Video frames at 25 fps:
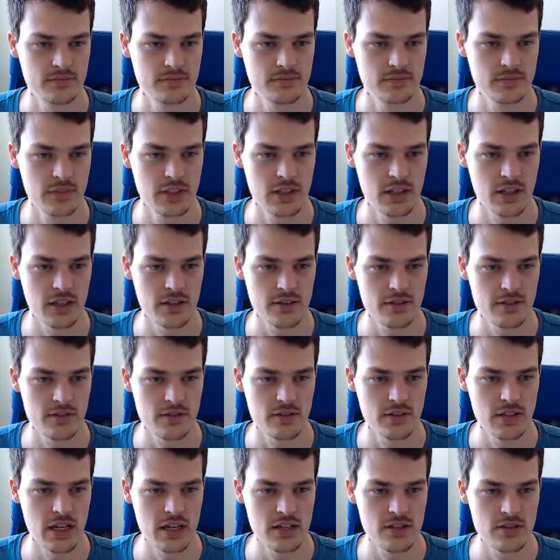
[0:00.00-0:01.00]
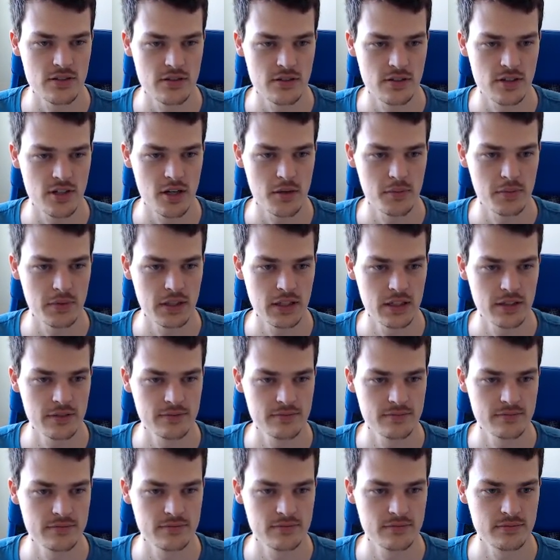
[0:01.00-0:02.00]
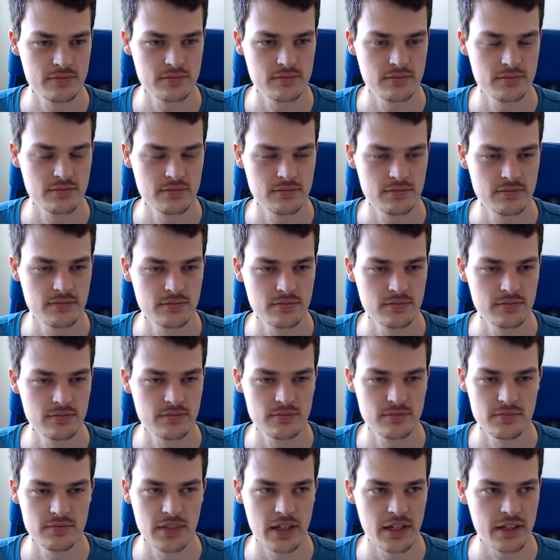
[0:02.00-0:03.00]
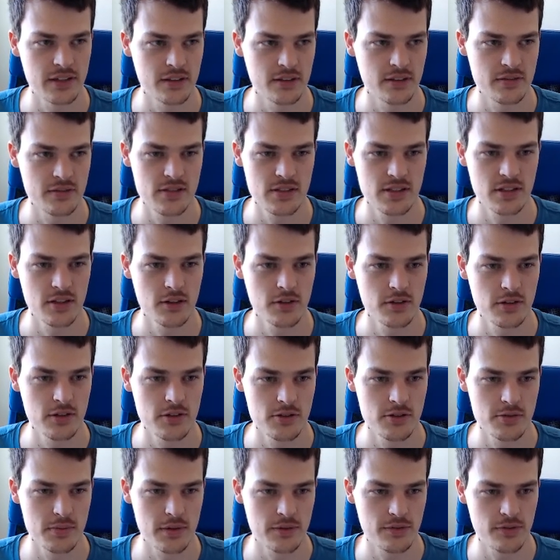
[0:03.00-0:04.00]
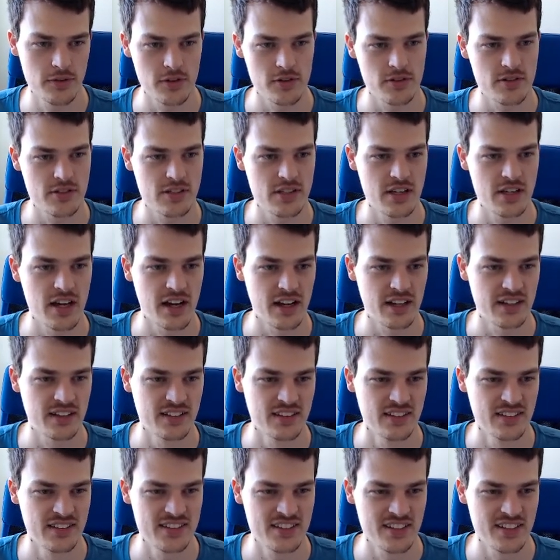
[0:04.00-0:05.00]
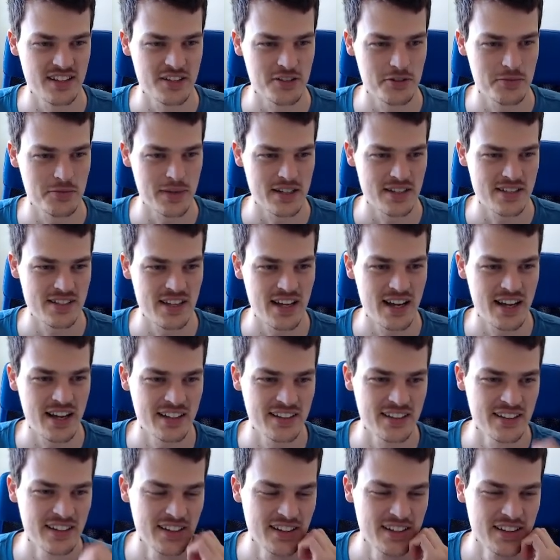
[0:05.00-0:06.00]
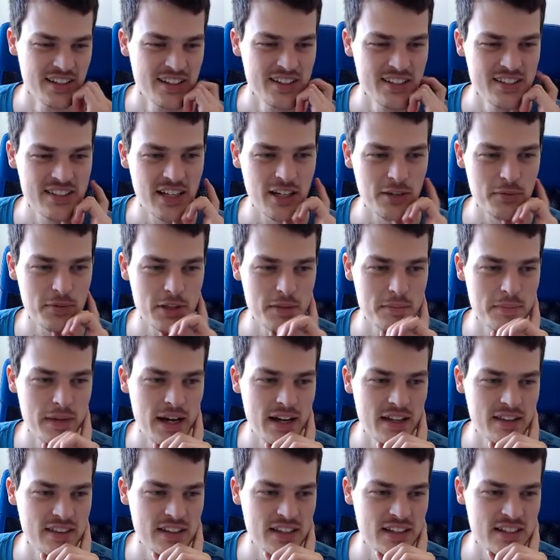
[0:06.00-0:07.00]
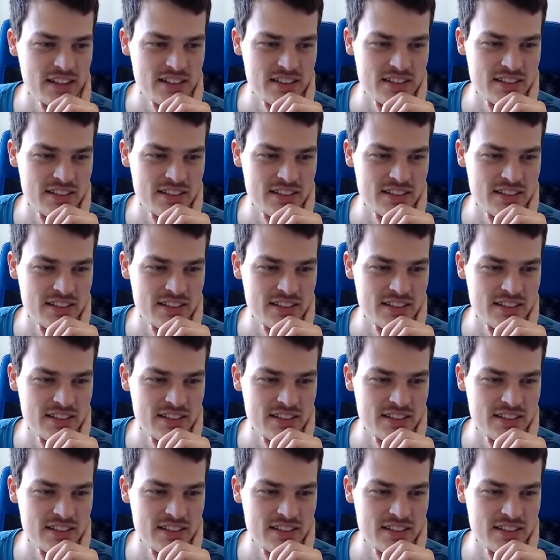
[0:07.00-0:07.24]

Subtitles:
Okay, so dashes are coming in. I don't see, oh, there's my first sign. So there's my sign telling me to buy things.